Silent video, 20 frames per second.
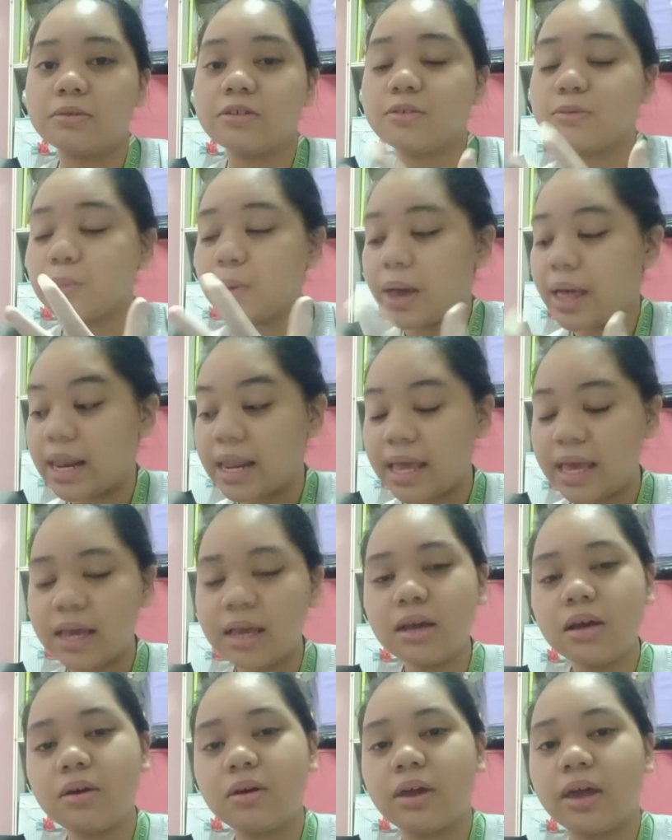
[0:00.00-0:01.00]

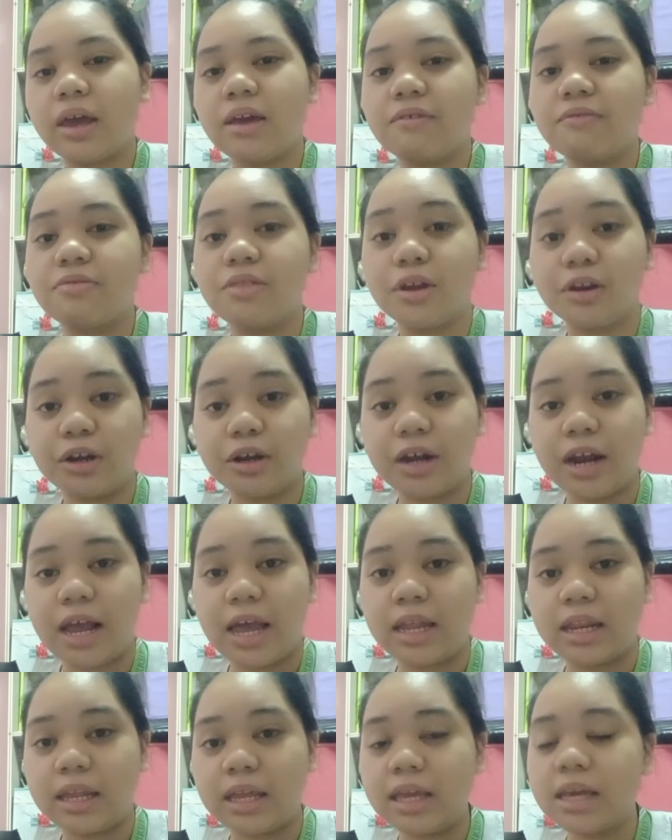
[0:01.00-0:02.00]
swelling, okay, if there are
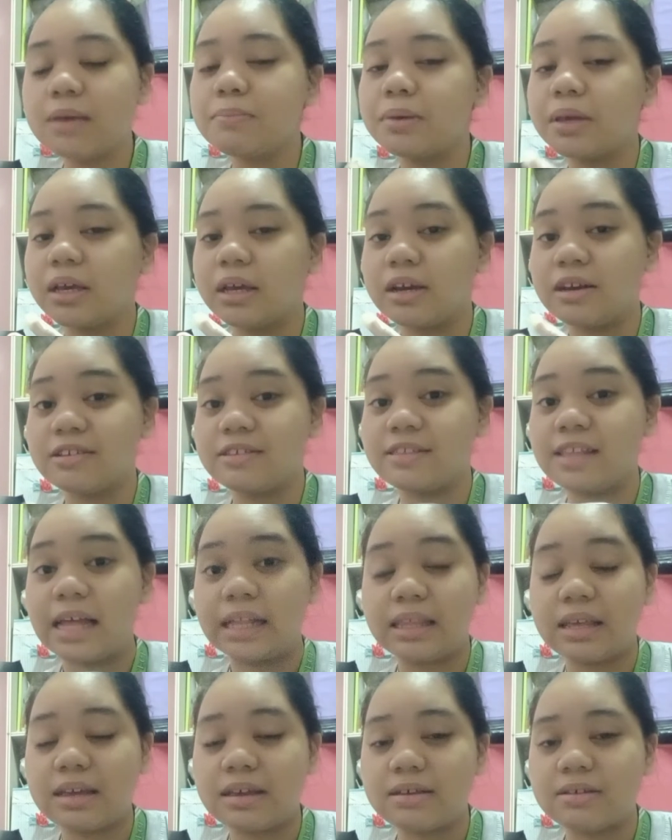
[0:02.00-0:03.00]
any, because
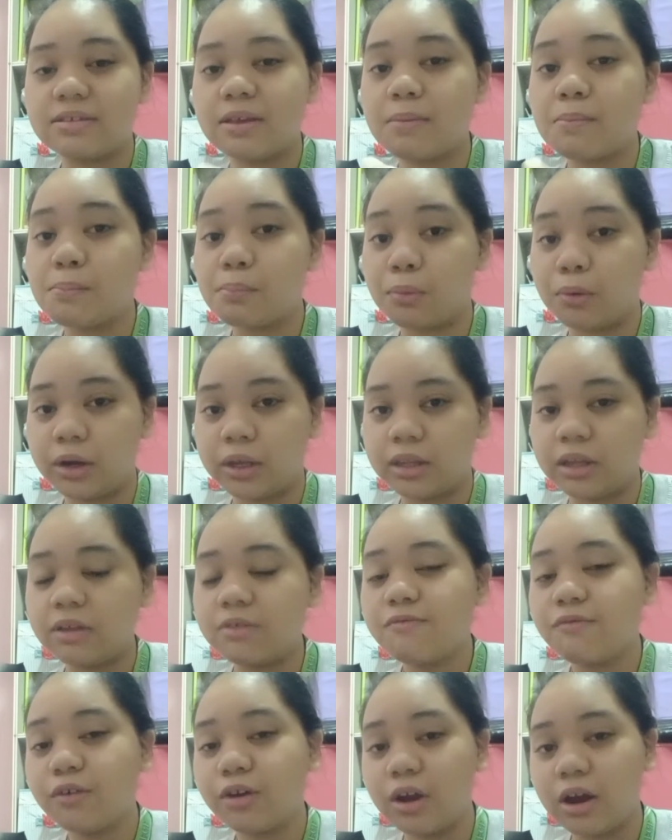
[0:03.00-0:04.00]
that is
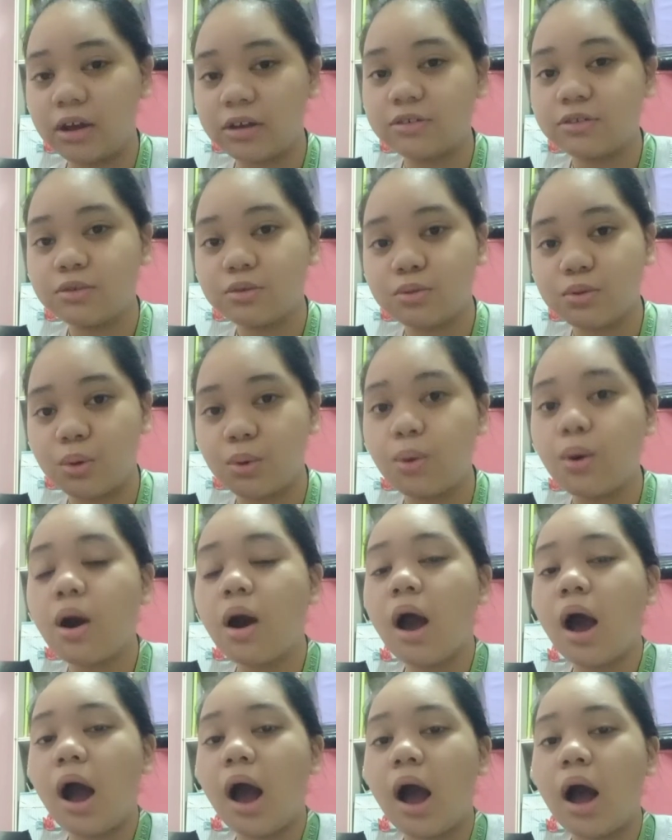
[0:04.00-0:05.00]
important for us to know
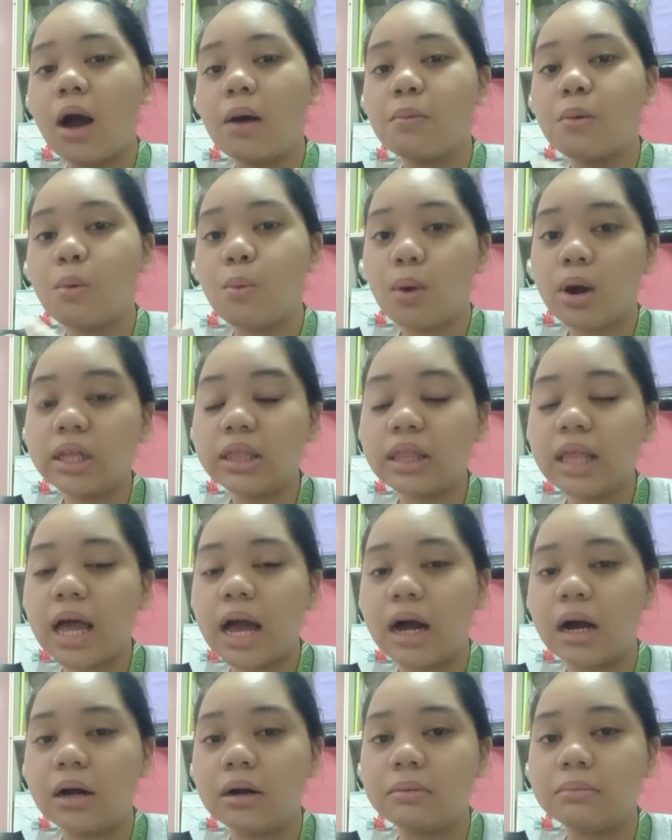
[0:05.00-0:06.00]
what
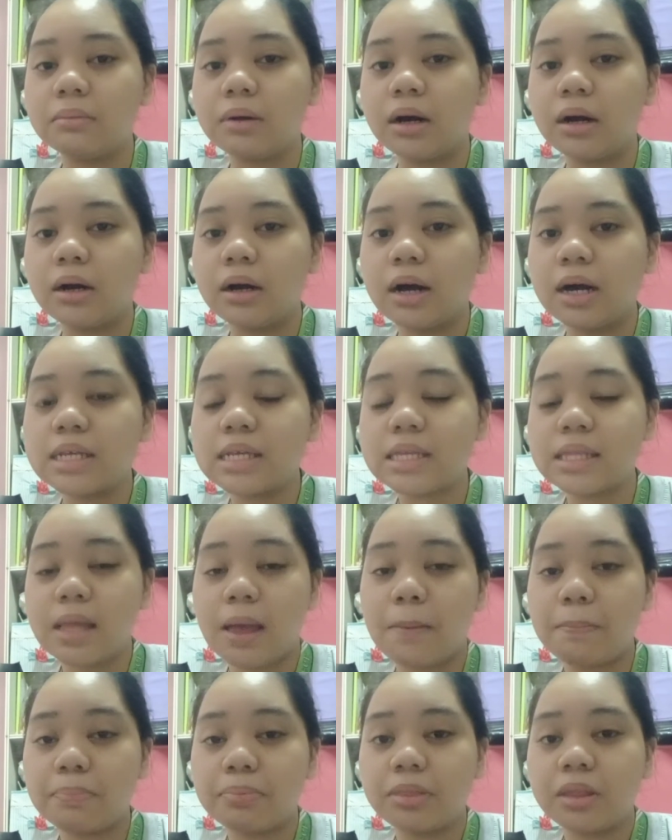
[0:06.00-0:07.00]

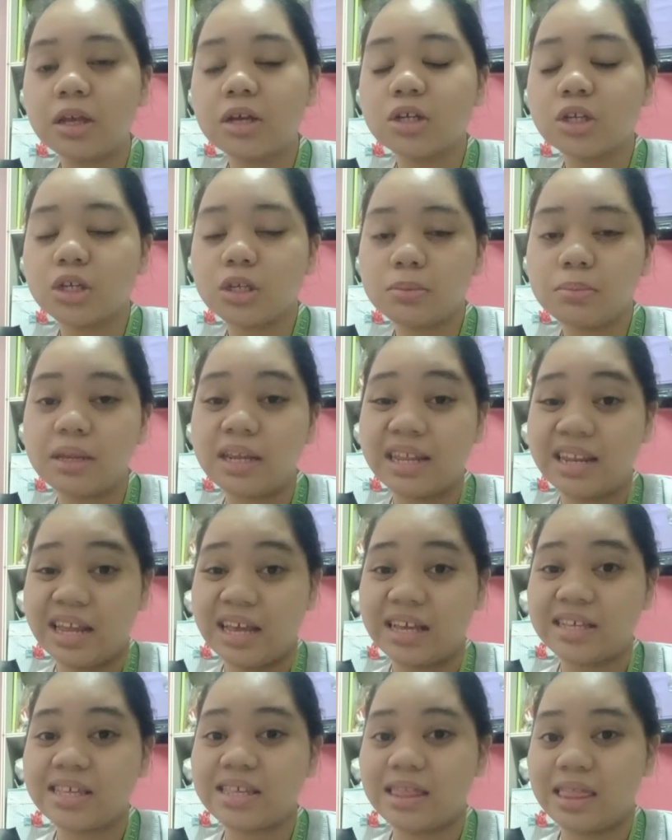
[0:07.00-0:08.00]
step should be the
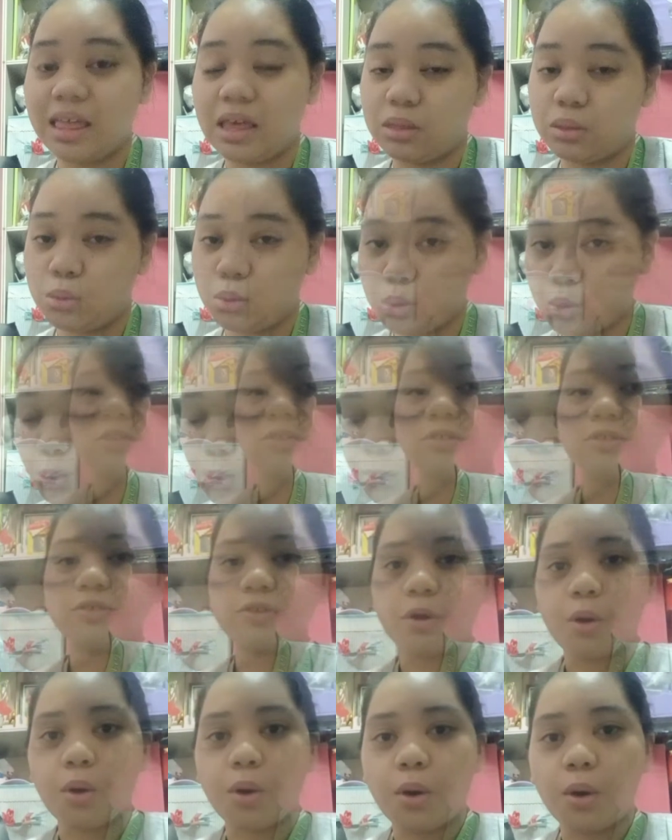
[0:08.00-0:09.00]
next thing to do.
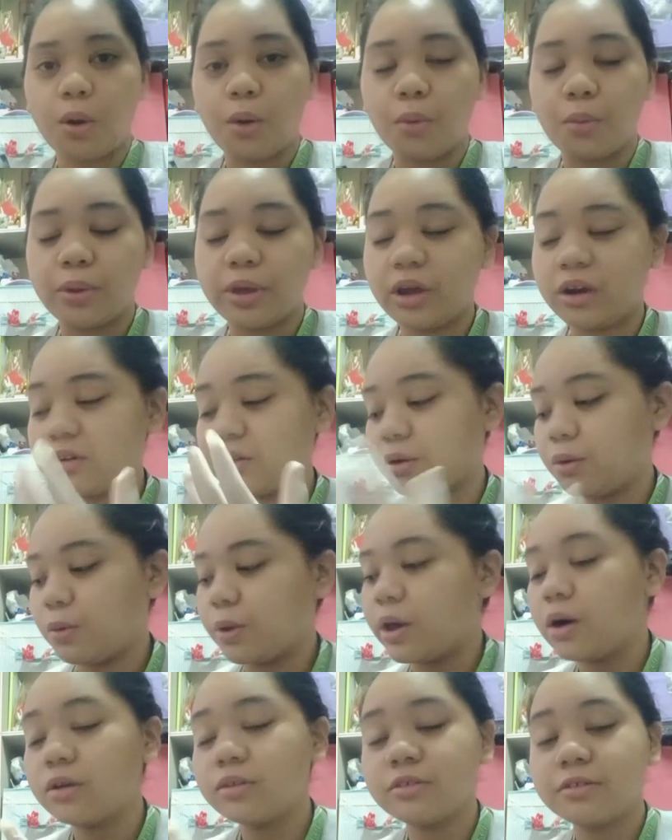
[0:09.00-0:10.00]
So
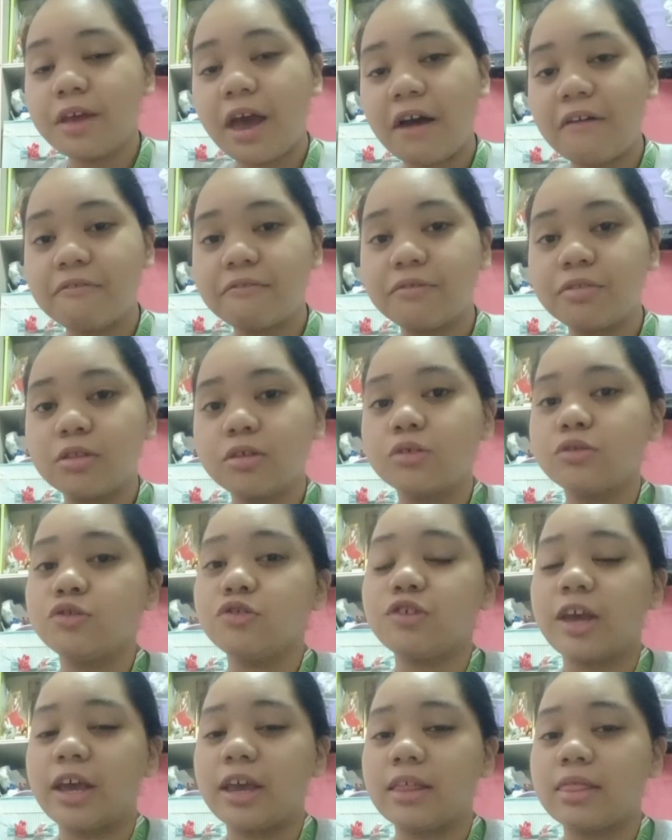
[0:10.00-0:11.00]
we also have to
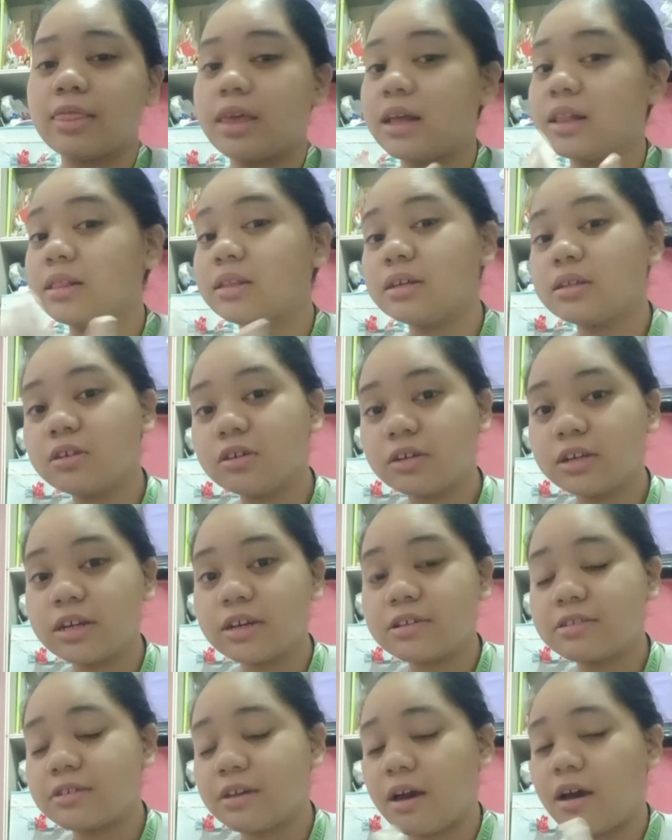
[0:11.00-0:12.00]
check the
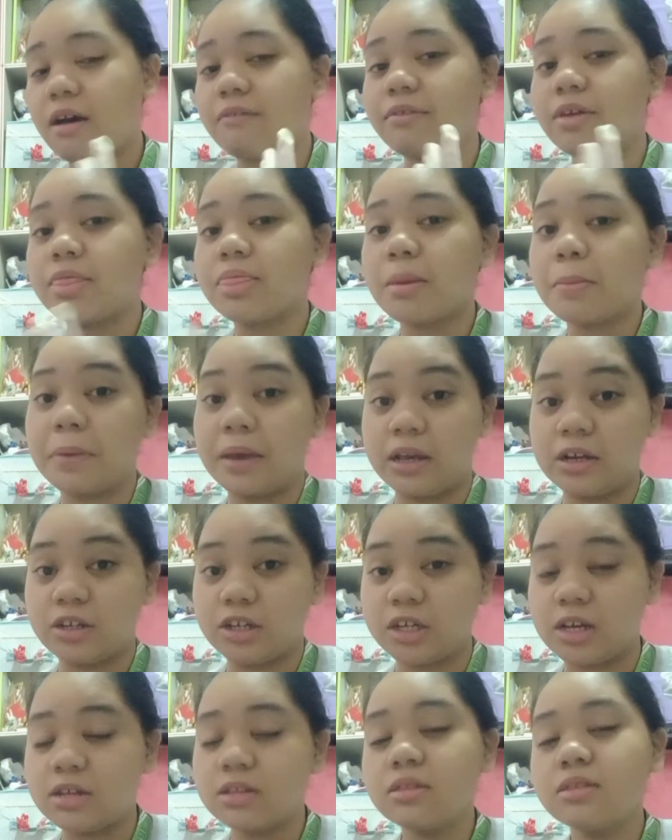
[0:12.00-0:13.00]
clitoris of the
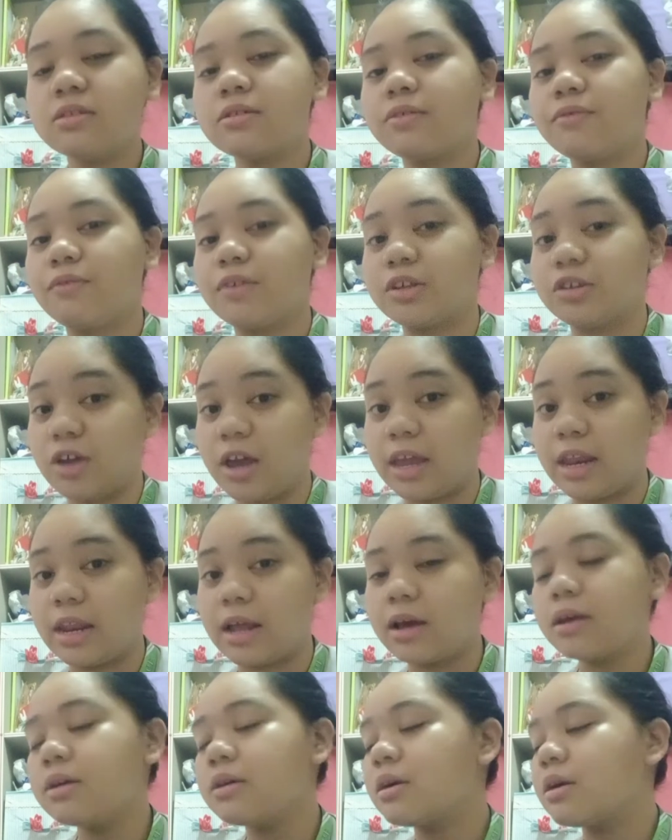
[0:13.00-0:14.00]
patient's
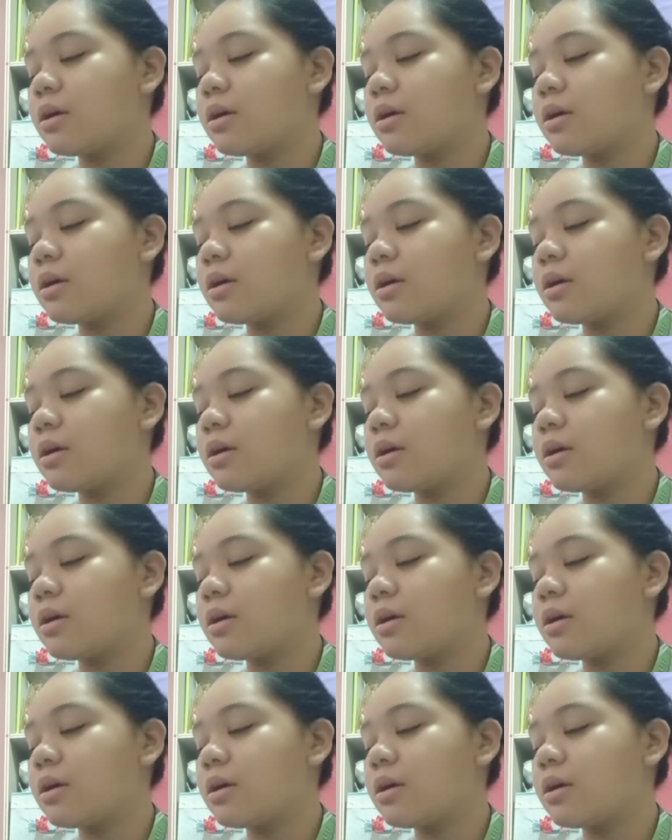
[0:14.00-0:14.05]
vagina.